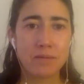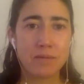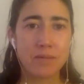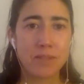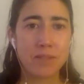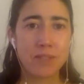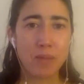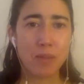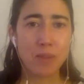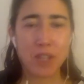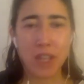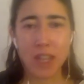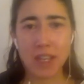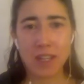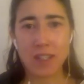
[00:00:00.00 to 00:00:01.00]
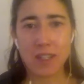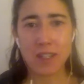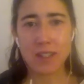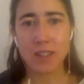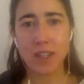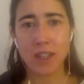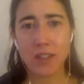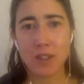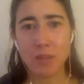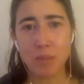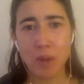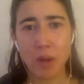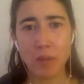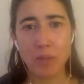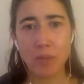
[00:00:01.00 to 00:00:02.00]
Simultaneously, it's a
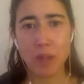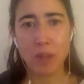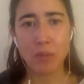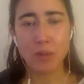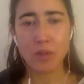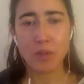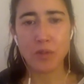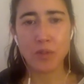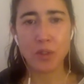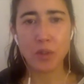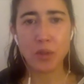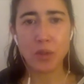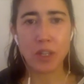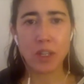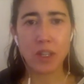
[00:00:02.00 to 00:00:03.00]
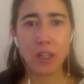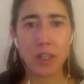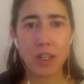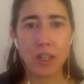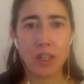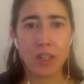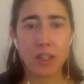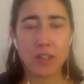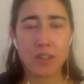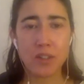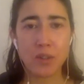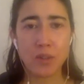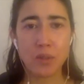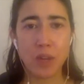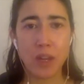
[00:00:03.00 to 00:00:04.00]
pump that moves fluid
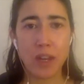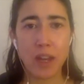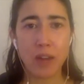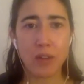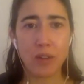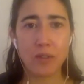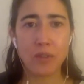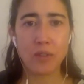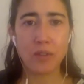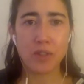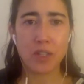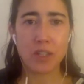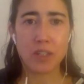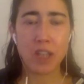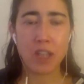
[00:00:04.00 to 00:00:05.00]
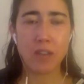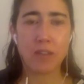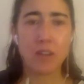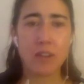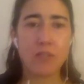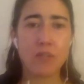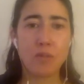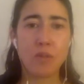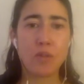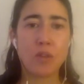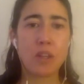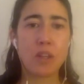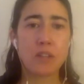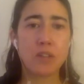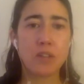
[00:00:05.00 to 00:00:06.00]
into and out of your chest cavity from your
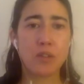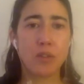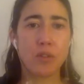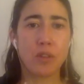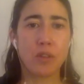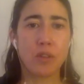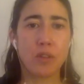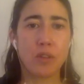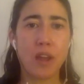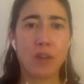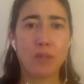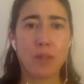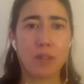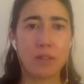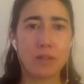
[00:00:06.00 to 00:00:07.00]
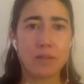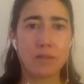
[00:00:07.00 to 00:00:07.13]
internal environment.